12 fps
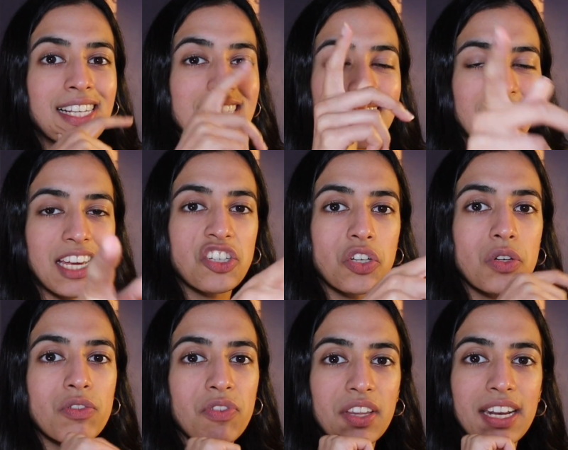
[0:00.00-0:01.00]
Stay
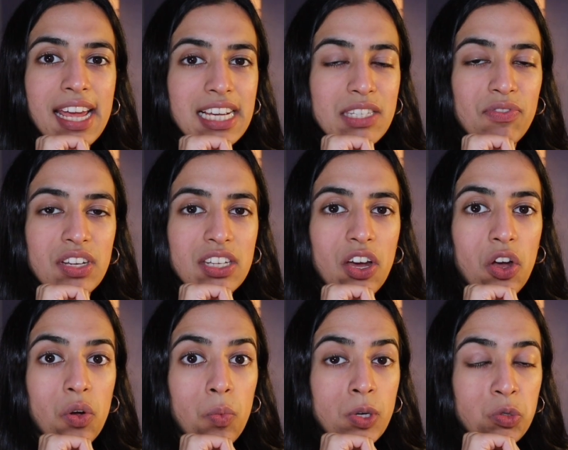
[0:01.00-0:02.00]
tuned for the next
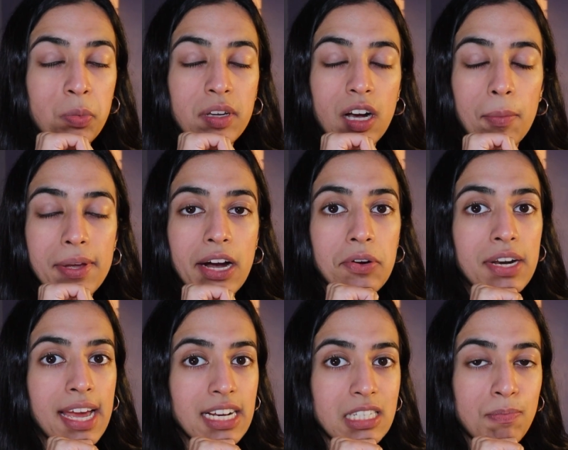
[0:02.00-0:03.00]
video, which will be coming out
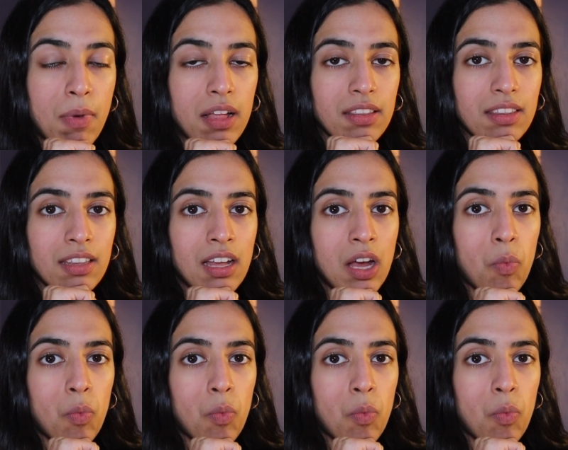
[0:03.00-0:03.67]
next month,